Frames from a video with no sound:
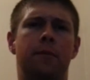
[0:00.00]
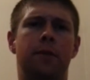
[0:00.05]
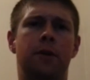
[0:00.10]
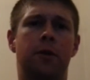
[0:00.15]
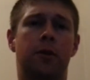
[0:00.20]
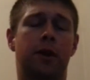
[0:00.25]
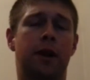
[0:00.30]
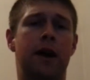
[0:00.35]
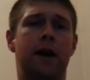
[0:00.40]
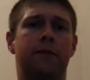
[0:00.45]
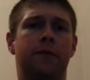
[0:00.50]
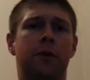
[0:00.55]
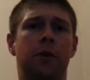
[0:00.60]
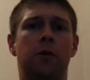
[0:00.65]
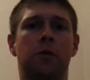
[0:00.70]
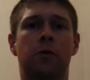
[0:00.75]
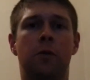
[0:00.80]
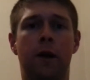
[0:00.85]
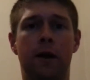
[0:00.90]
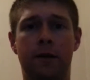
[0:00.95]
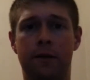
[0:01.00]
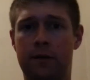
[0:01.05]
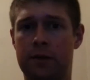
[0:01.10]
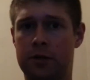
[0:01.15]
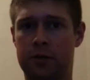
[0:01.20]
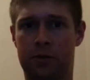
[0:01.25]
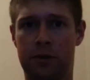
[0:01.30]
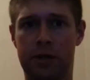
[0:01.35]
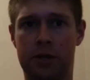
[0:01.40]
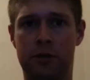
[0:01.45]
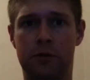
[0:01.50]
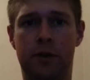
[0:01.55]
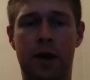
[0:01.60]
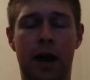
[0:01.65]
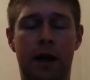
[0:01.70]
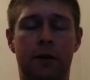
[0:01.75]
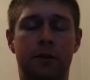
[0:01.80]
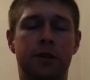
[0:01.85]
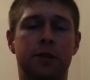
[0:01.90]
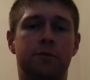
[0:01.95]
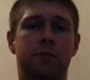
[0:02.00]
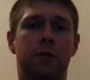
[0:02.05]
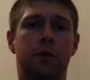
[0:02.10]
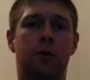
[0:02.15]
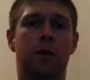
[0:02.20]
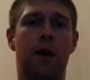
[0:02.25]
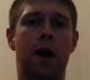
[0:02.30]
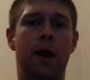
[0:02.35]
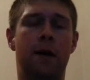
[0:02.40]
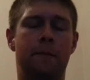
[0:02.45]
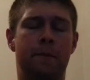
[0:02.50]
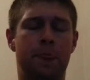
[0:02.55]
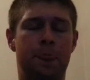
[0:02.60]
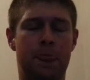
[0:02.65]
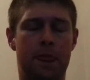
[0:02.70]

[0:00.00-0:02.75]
you're going to have to go greater than 22 calories per gram.